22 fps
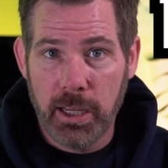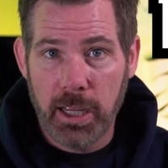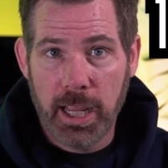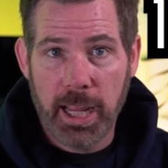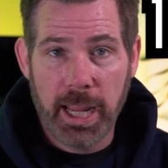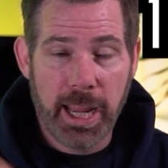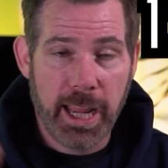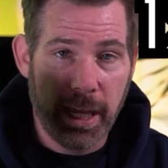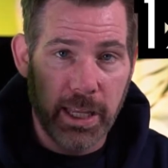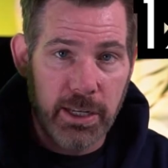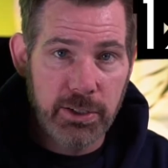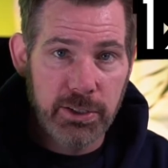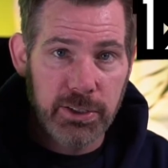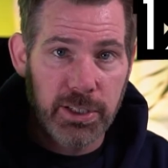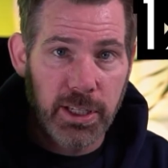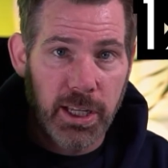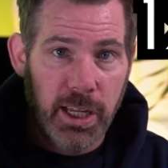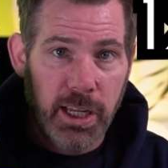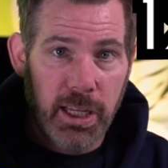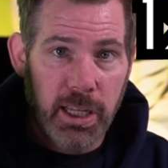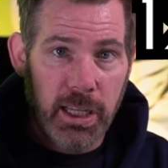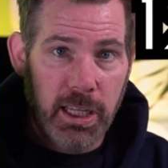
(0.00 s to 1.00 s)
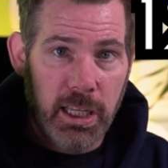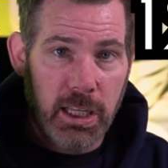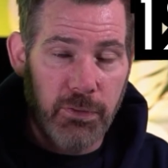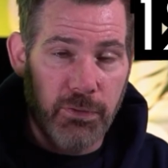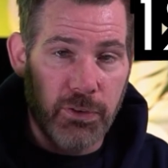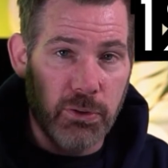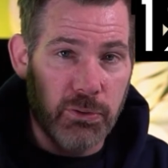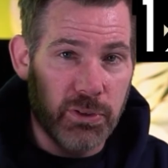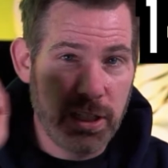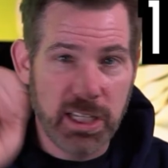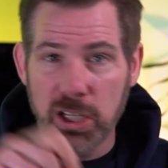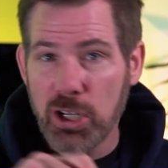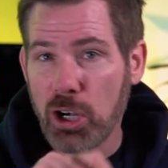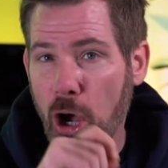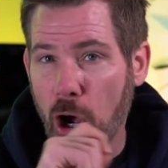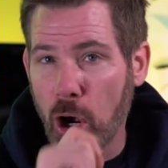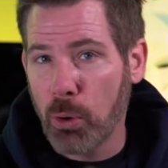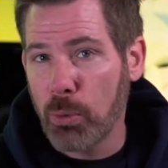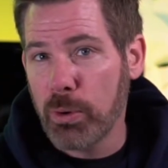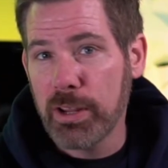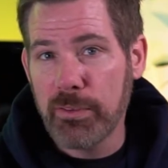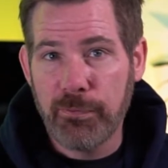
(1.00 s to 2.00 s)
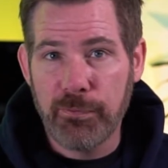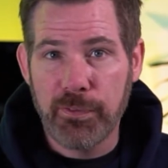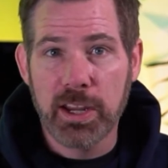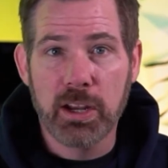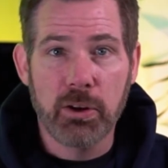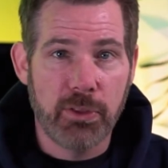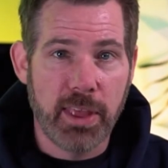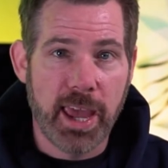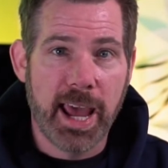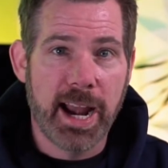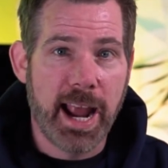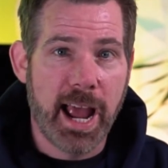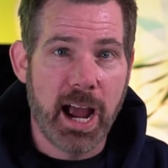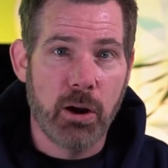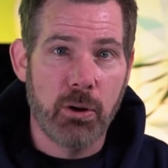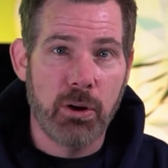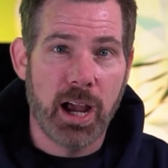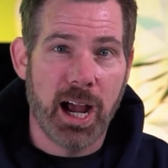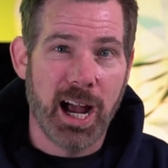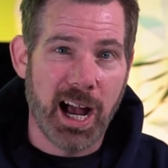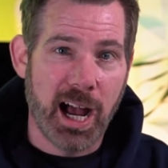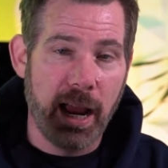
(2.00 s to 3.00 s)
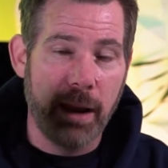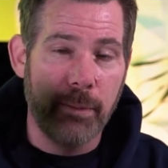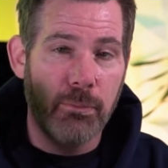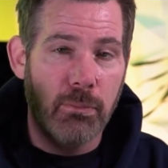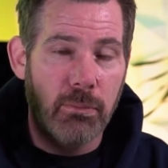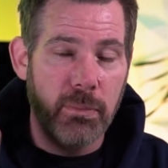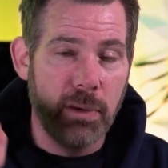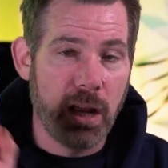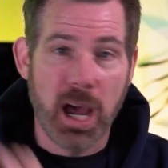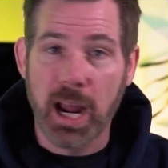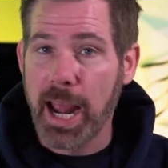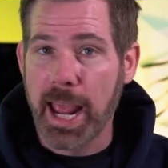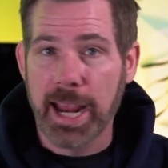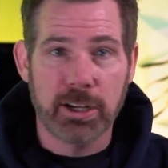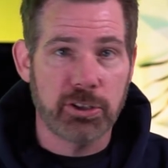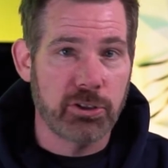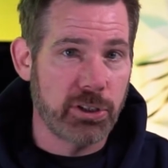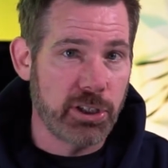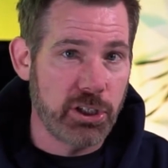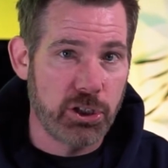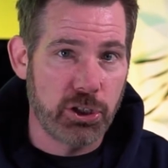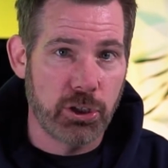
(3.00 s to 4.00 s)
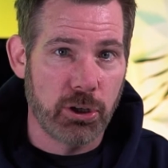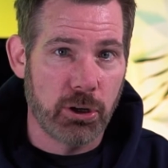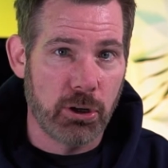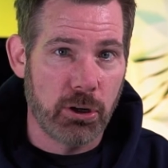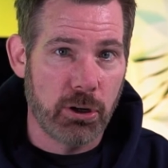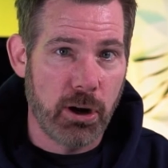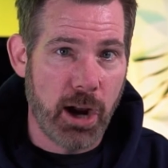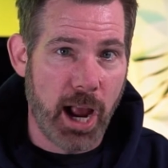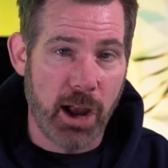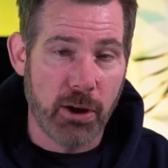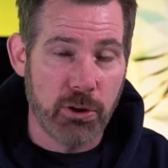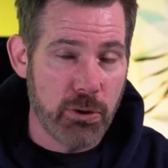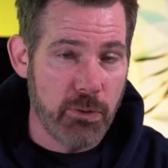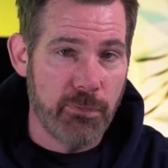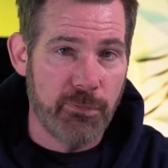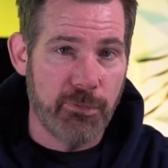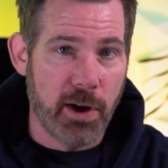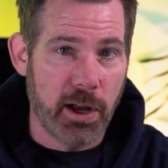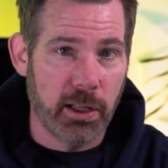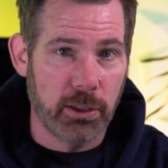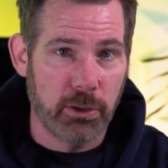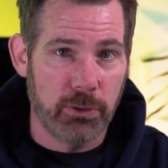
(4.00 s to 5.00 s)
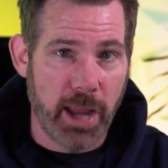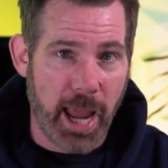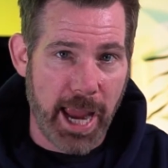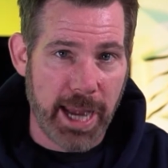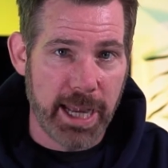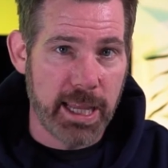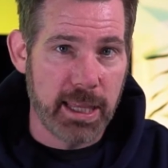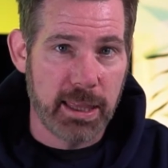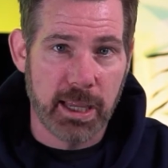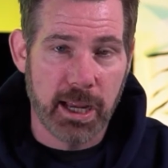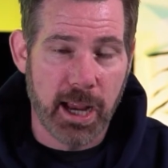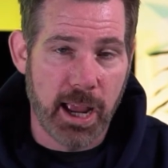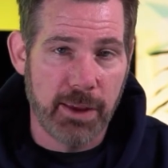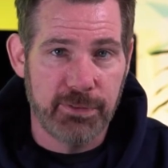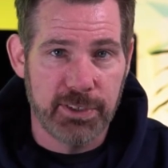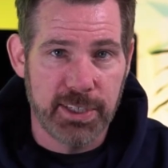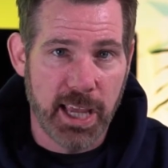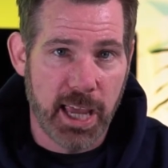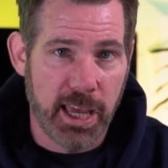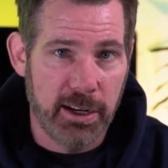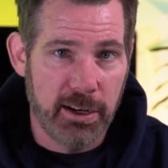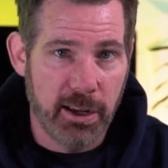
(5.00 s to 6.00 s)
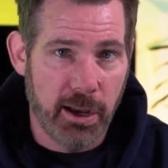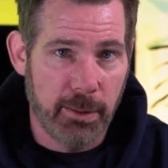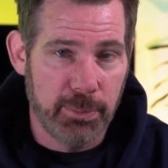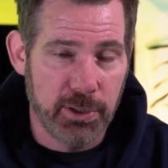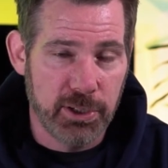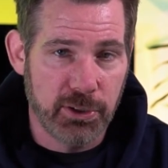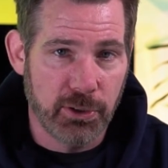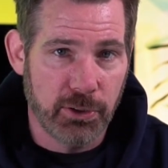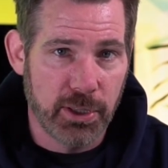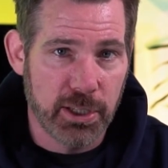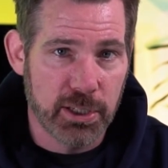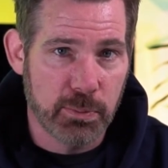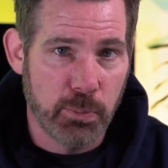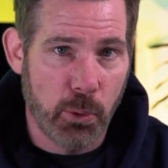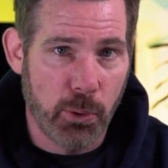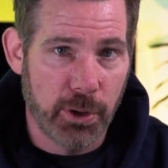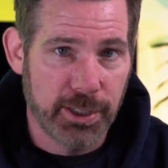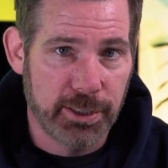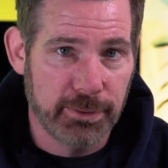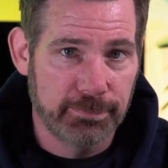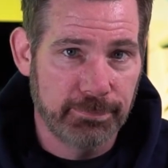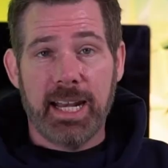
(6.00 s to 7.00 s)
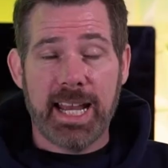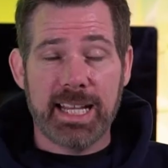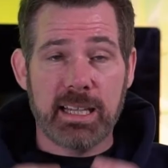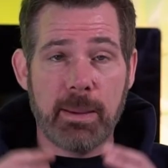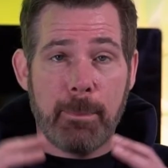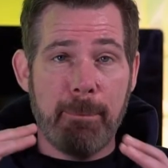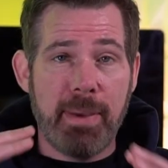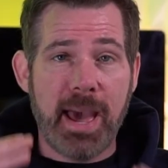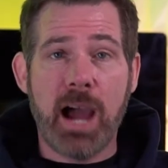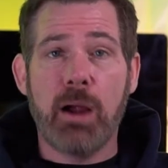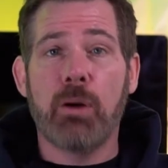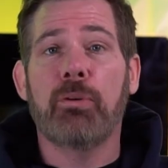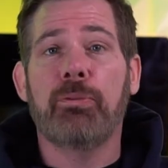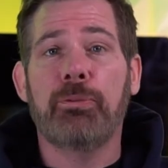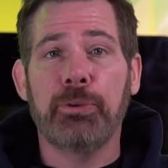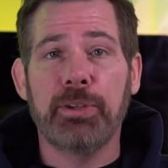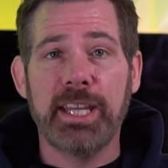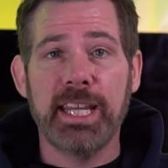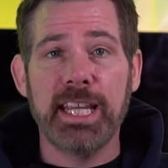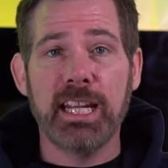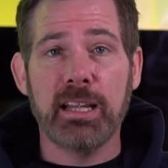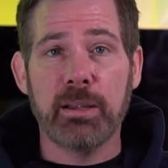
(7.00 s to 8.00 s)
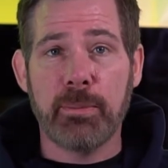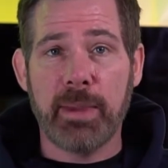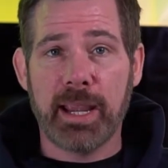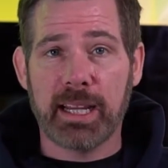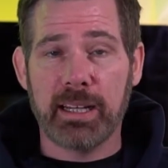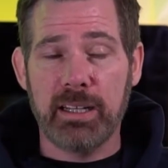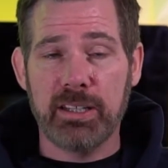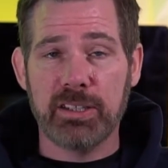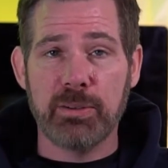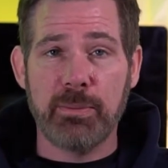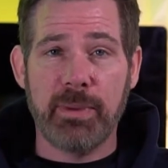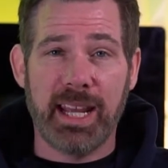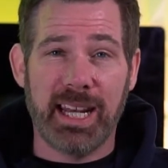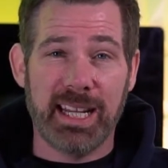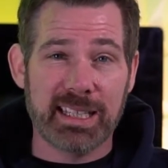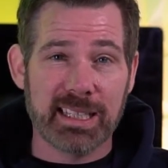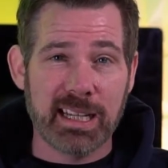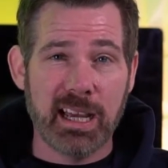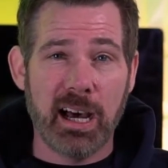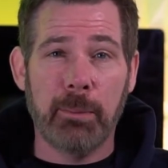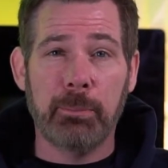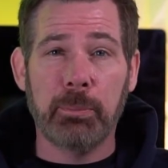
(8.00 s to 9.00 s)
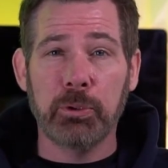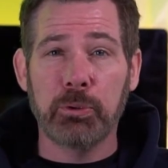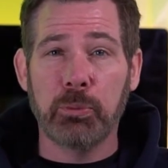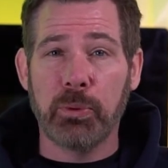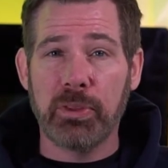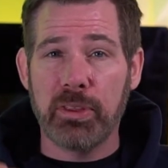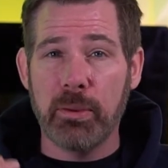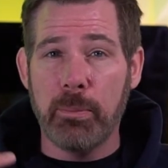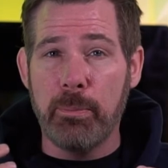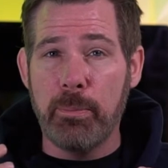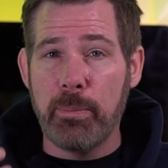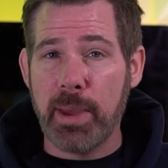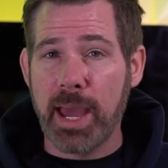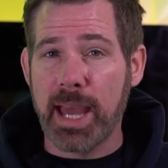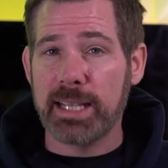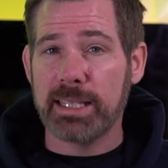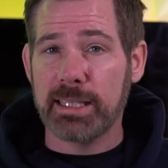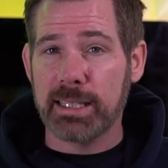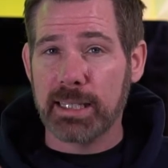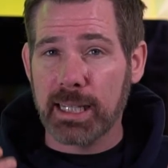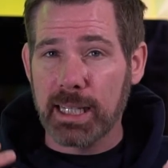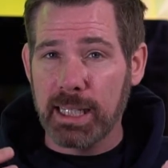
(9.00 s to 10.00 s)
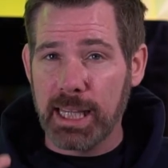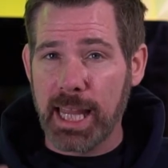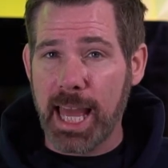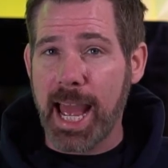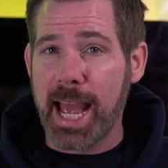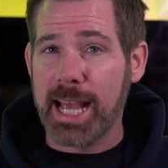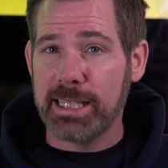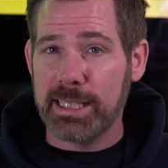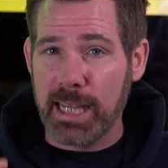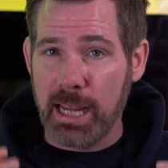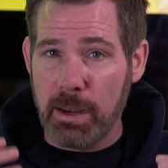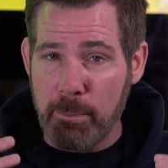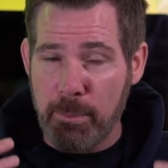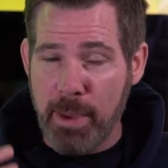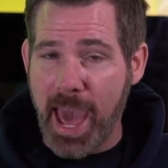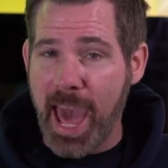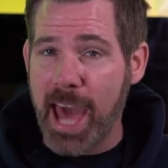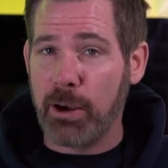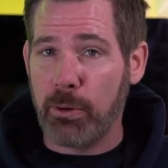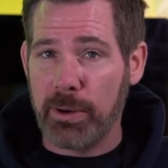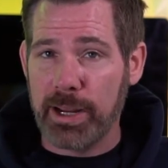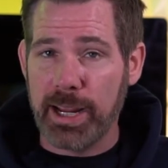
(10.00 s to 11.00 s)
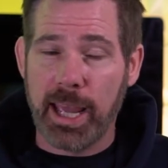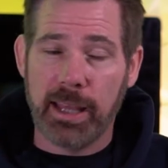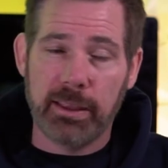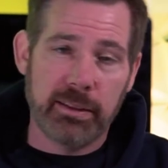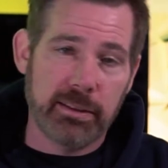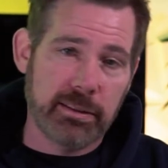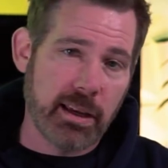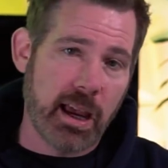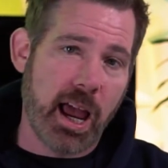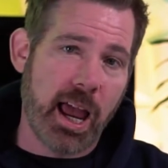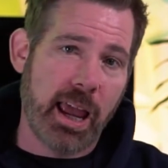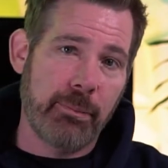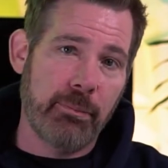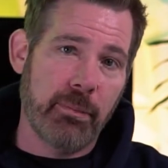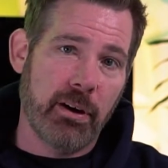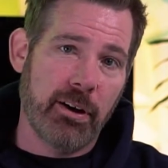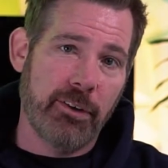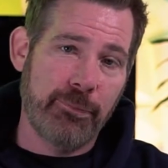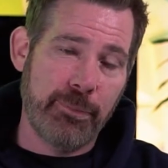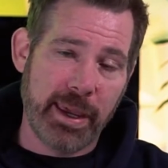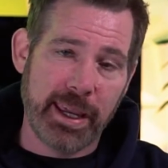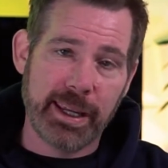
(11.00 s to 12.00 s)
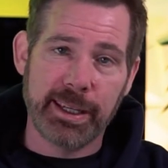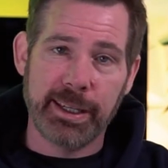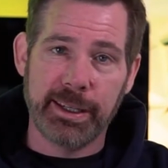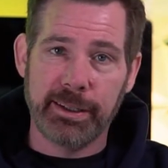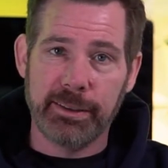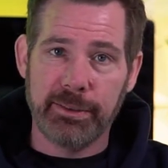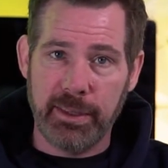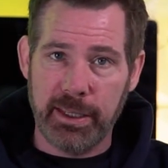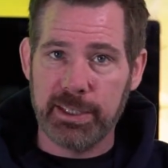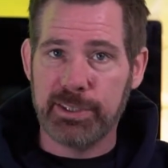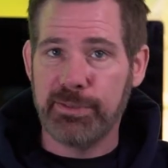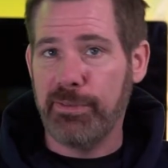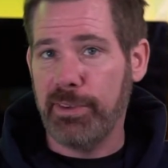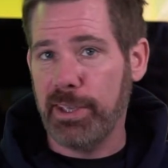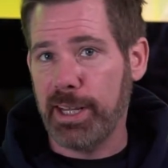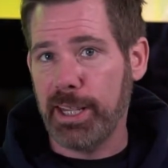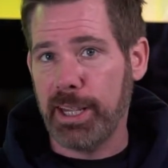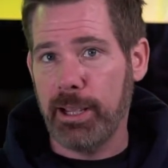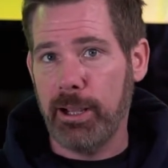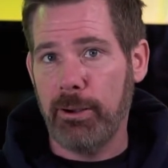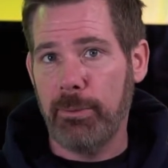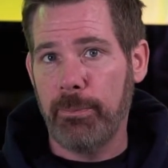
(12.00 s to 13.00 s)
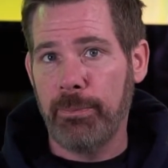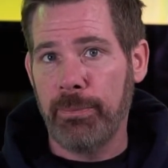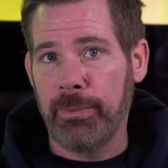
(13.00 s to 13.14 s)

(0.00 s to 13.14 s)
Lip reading: And if you didn't already figure that out, I'm not actually sure how you followed anything I've said up until this point. It has a powerful heating mechanism, and it's coupled with the best class in battery at the time of making this video.